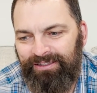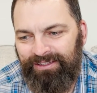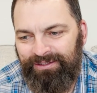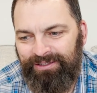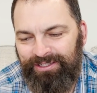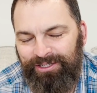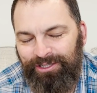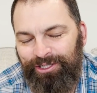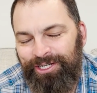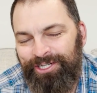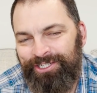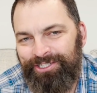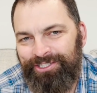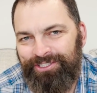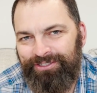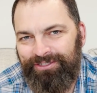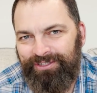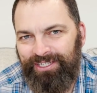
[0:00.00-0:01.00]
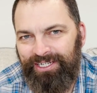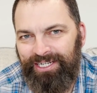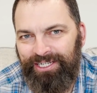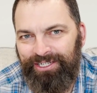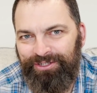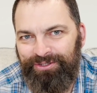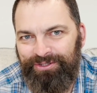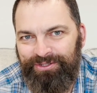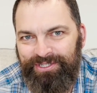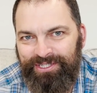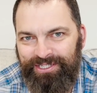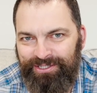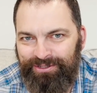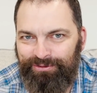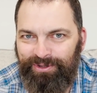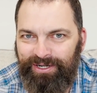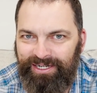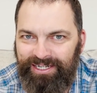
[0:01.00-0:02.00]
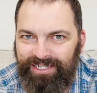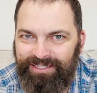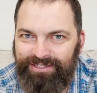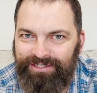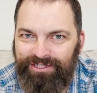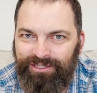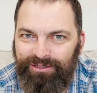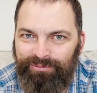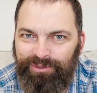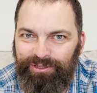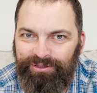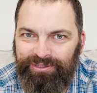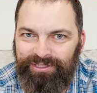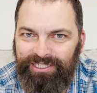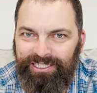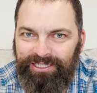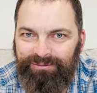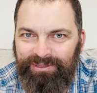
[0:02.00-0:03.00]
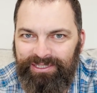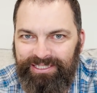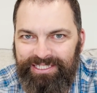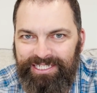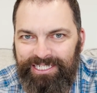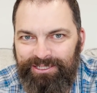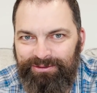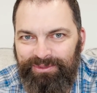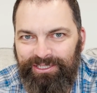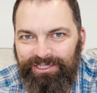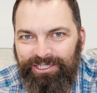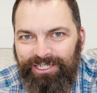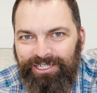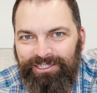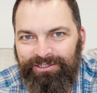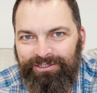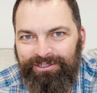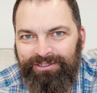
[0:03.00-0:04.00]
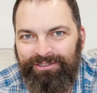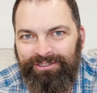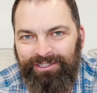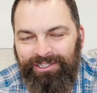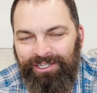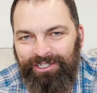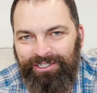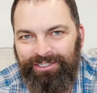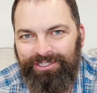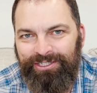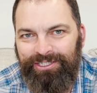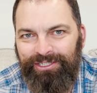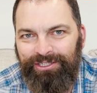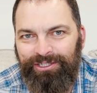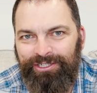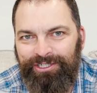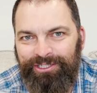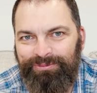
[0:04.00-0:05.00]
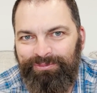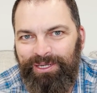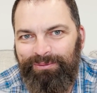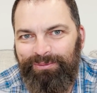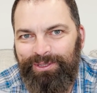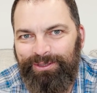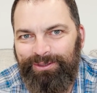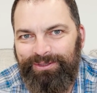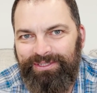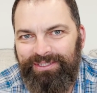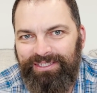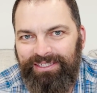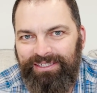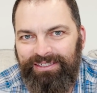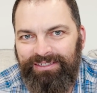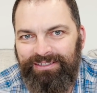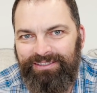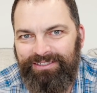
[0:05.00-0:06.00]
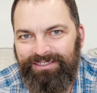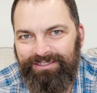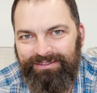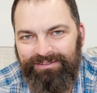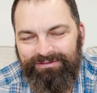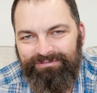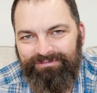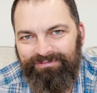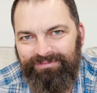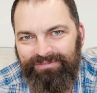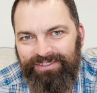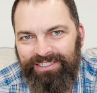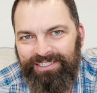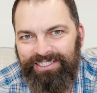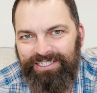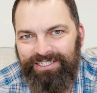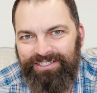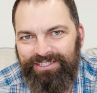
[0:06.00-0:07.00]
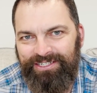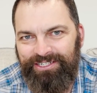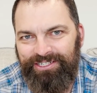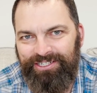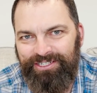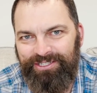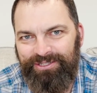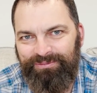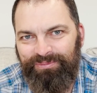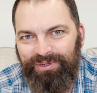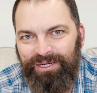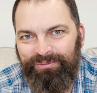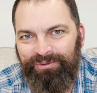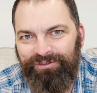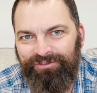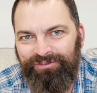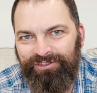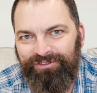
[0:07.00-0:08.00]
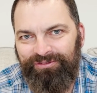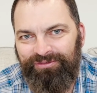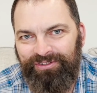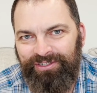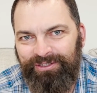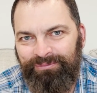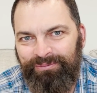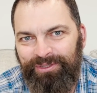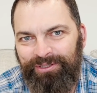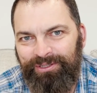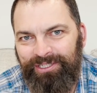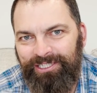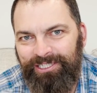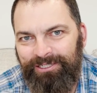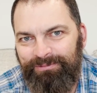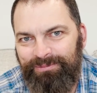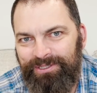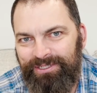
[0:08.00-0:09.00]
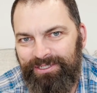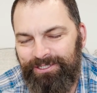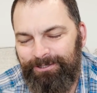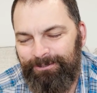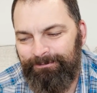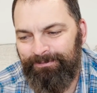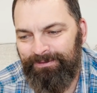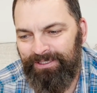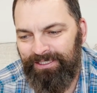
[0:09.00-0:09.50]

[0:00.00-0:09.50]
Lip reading: the launch that I use is right next to the boat club, and it takes me a lot longer to launch my boat than it does to just pop over to Freedom Boat Club. So